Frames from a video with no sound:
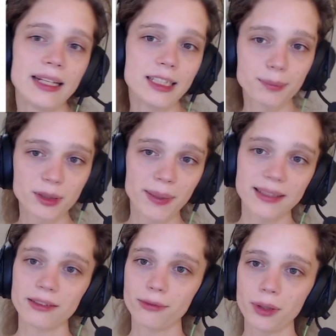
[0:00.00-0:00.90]
this
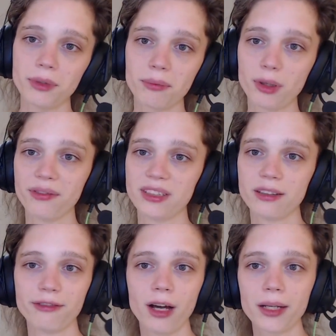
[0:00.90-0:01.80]
perspective, what we prove is
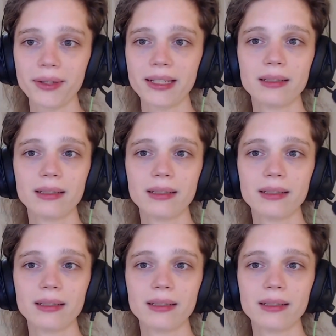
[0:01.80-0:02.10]
the following.